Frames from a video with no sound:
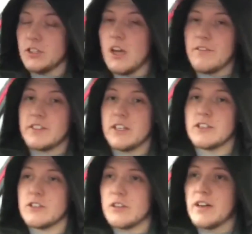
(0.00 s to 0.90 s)
service
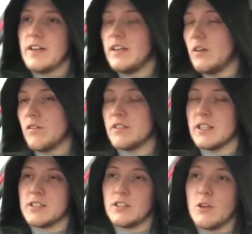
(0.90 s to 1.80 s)
history, obviously,
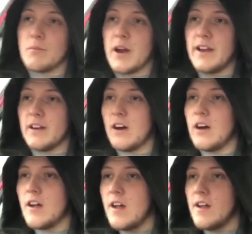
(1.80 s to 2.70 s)
that's a
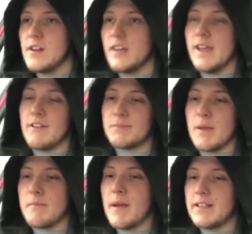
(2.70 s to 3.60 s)
no-brainer. If it's
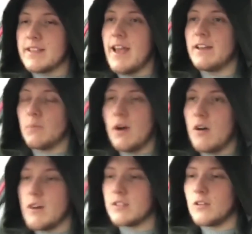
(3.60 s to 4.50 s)
been maintained
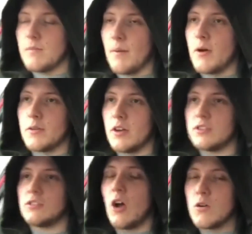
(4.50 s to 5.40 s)
well, that's a
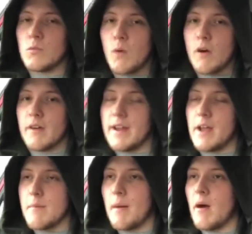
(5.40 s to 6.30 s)
bonus. Don't
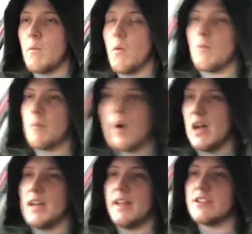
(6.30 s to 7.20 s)
worry about what
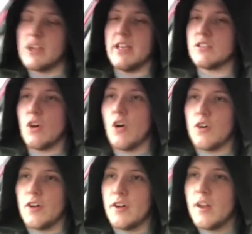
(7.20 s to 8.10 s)
mileage it's
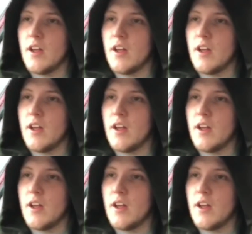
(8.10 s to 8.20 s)
on.